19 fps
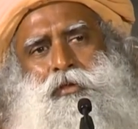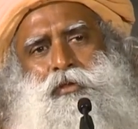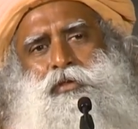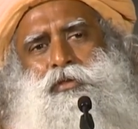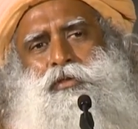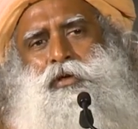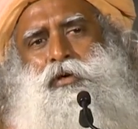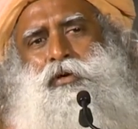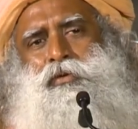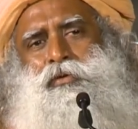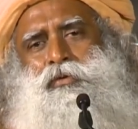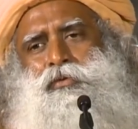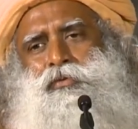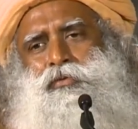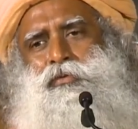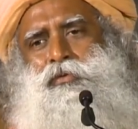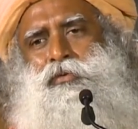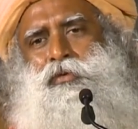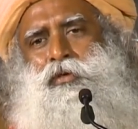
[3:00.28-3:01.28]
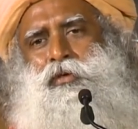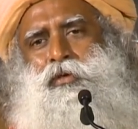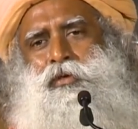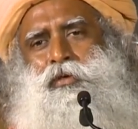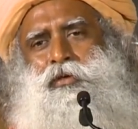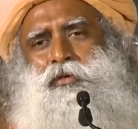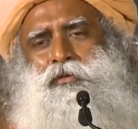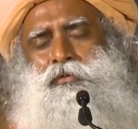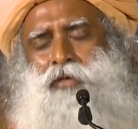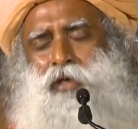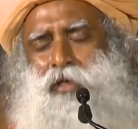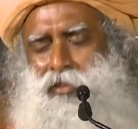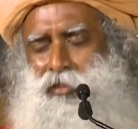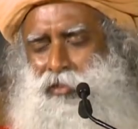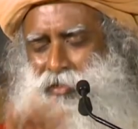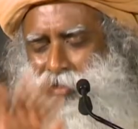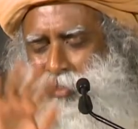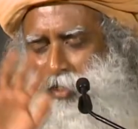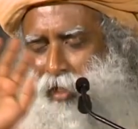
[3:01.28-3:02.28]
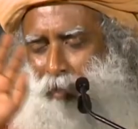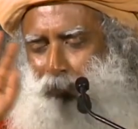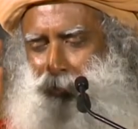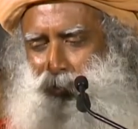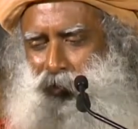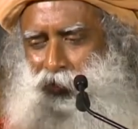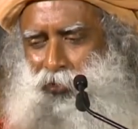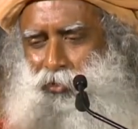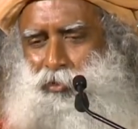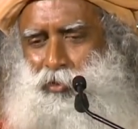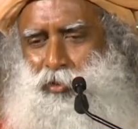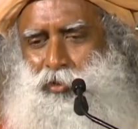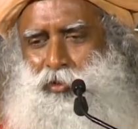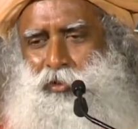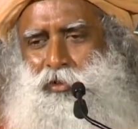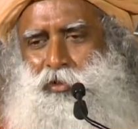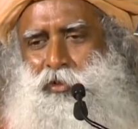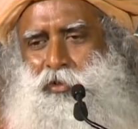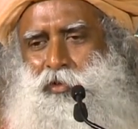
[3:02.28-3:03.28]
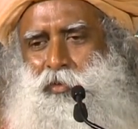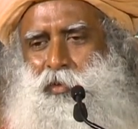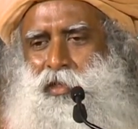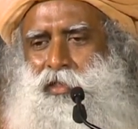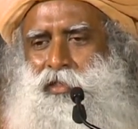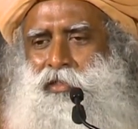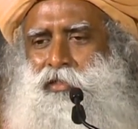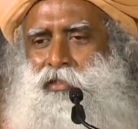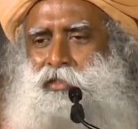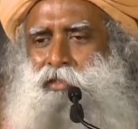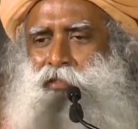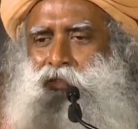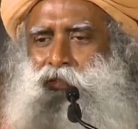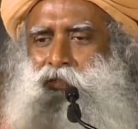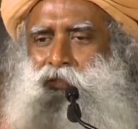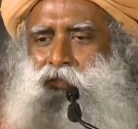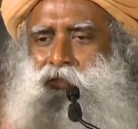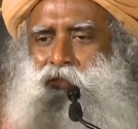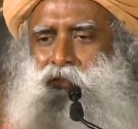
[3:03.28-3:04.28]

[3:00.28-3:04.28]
So, you've gotten trapped in social situations